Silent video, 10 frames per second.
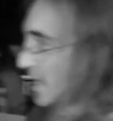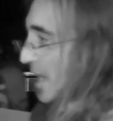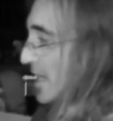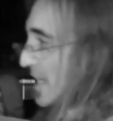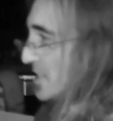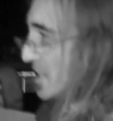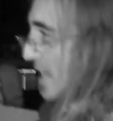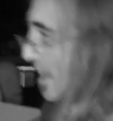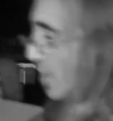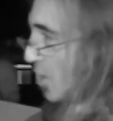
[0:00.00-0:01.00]
against
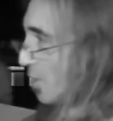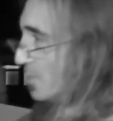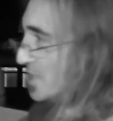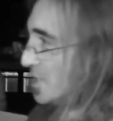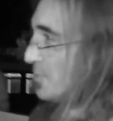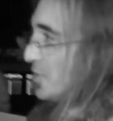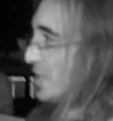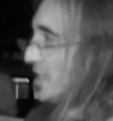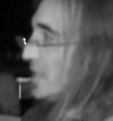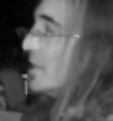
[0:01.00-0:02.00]
our homeless
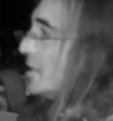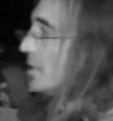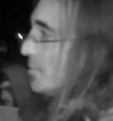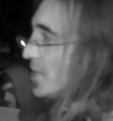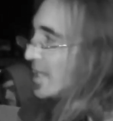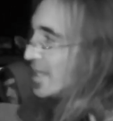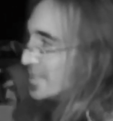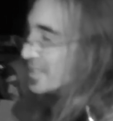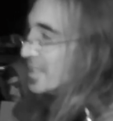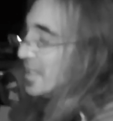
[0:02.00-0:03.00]
community
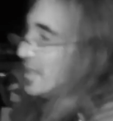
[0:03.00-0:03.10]
because